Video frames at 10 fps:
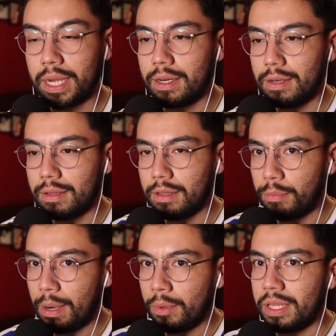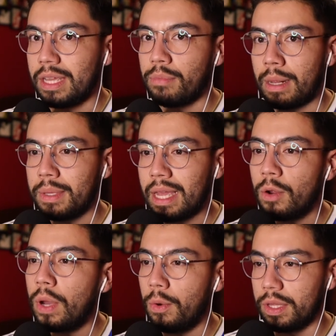But the Premier League can probably
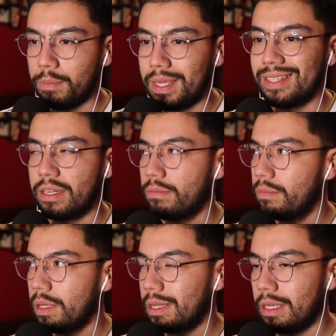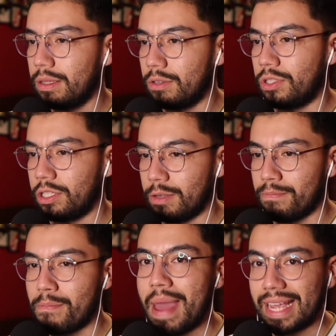get away with it because they're
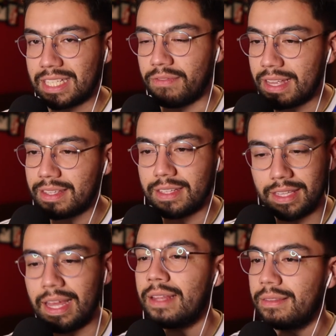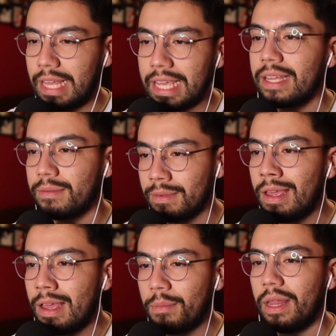such a massive entity that they
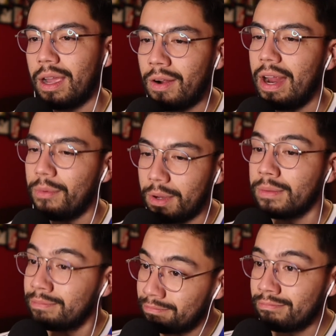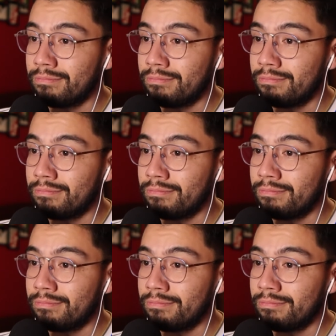can be like, all right, well,